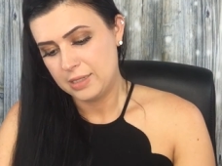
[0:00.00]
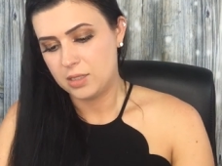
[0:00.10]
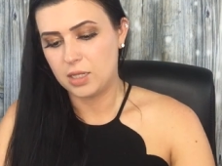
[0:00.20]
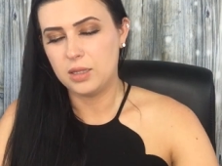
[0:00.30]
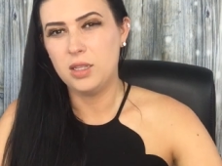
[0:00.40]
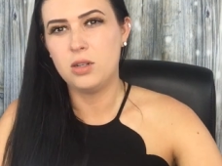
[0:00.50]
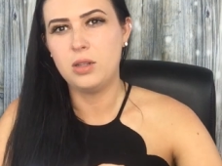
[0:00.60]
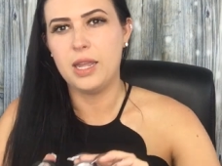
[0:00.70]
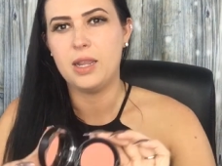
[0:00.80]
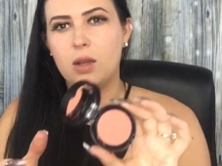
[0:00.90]
It's a
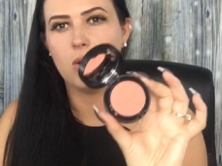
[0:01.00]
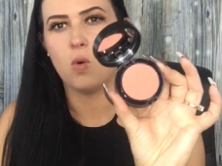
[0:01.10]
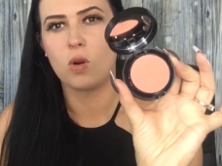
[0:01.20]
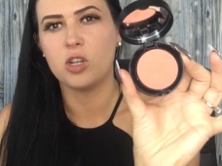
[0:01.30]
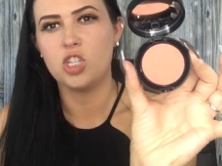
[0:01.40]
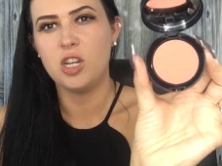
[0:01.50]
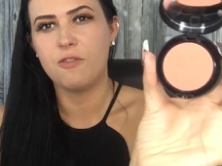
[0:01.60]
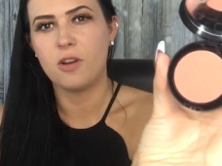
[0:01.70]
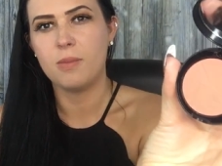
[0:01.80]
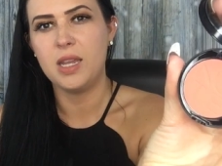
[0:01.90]
little, like, orangey
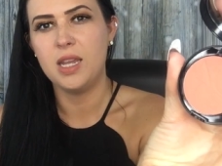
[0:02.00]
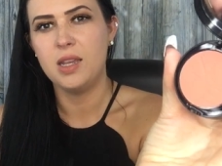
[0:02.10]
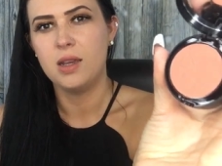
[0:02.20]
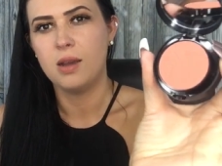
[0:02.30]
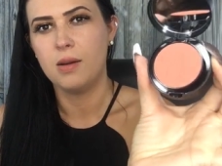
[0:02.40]
for me,